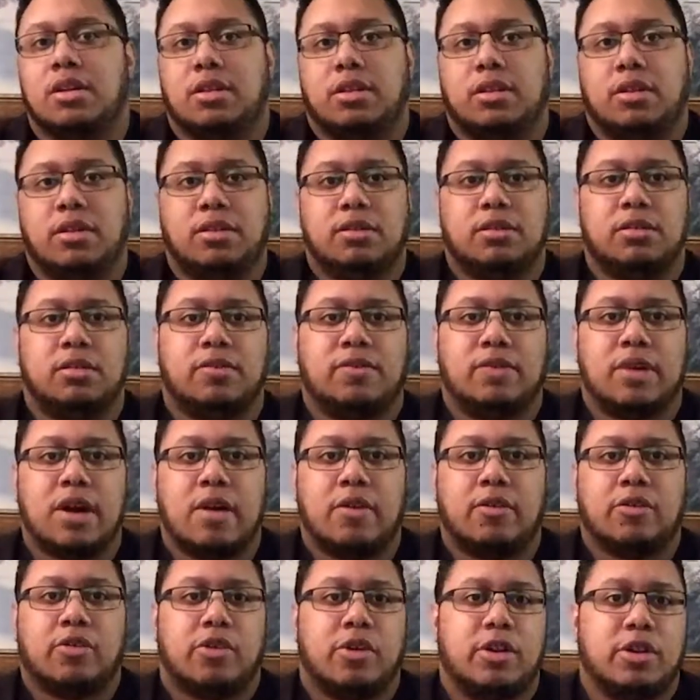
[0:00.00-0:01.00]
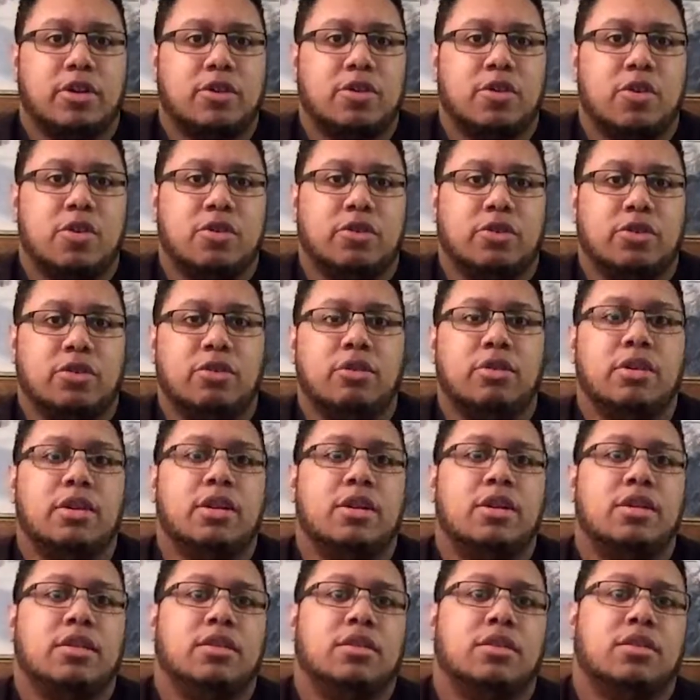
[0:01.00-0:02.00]
These are the 5 credit cards you
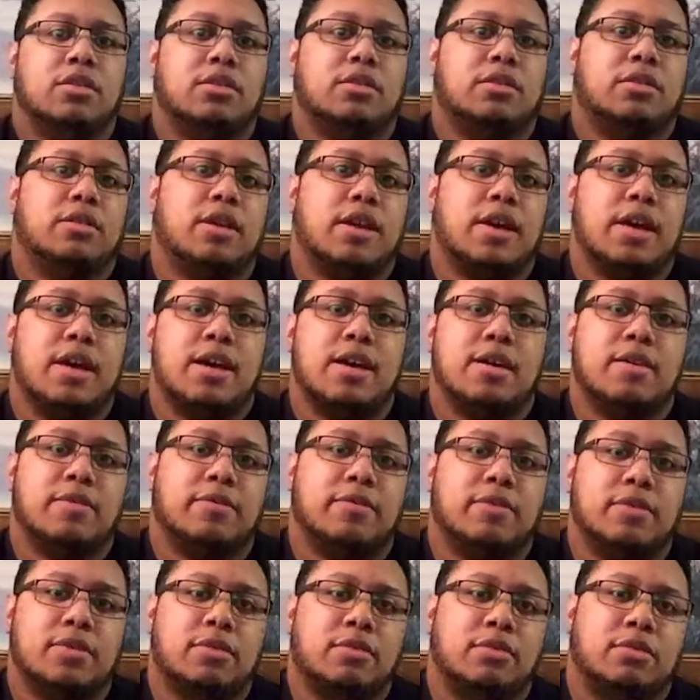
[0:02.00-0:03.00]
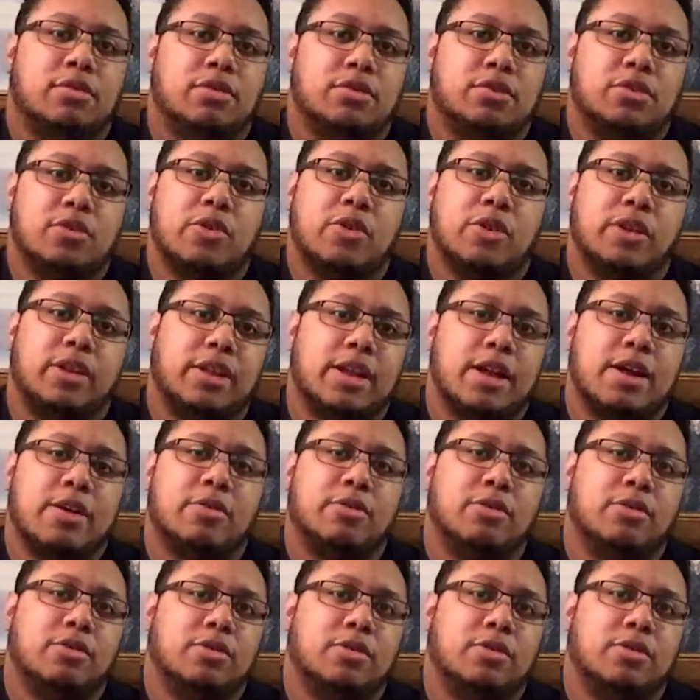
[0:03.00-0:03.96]
need to have starting out.